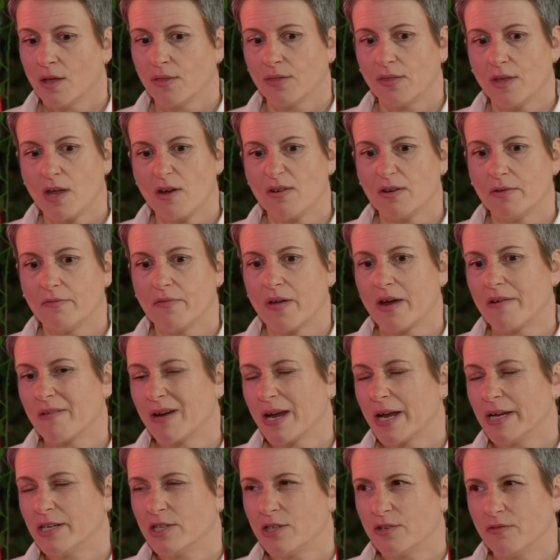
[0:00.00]
The only
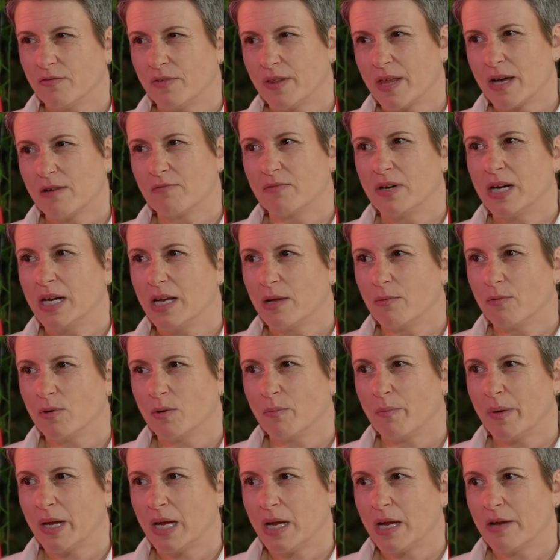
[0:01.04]
variation for that really
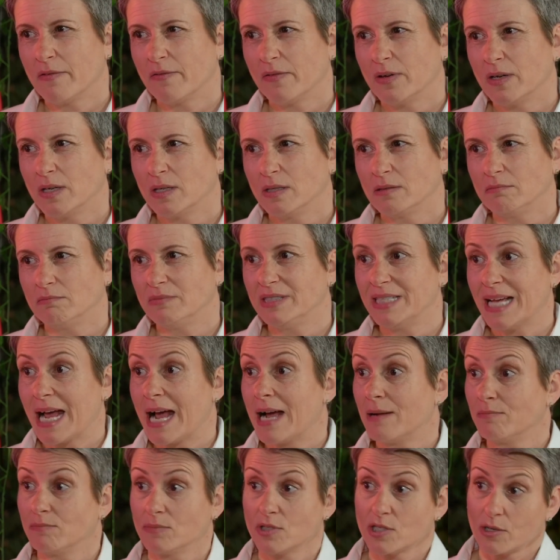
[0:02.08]
would be if a
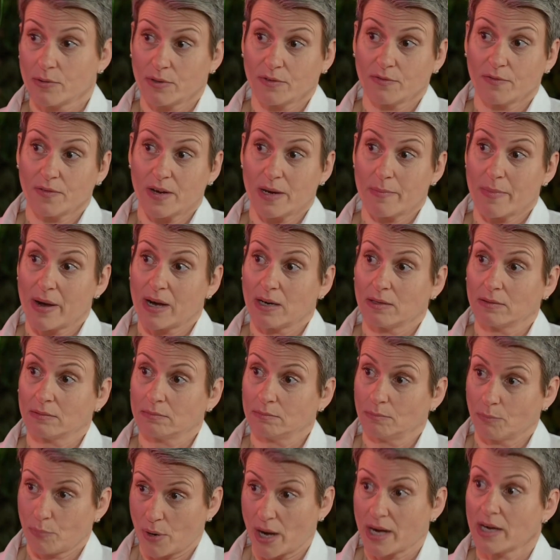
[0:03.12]
dam, so a female
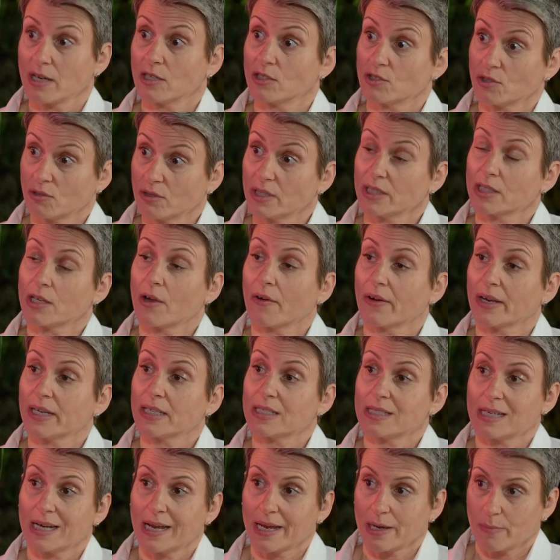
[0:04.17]
pregnant dog, is going
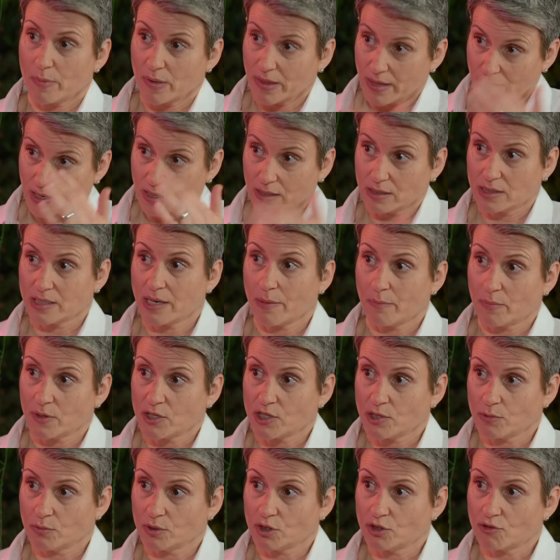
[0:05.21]
into labour, then her
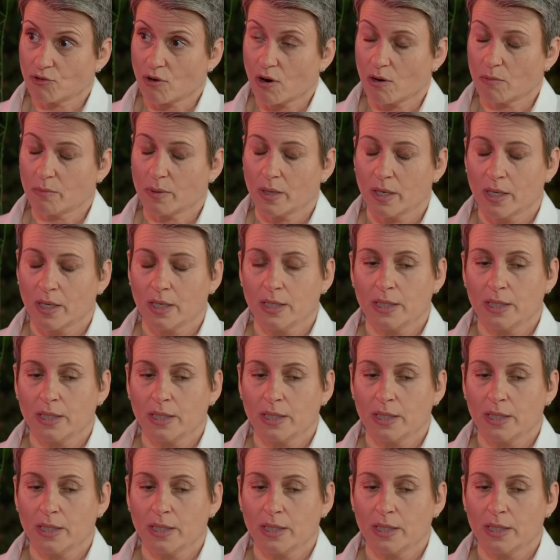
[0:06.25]
temperature would drop.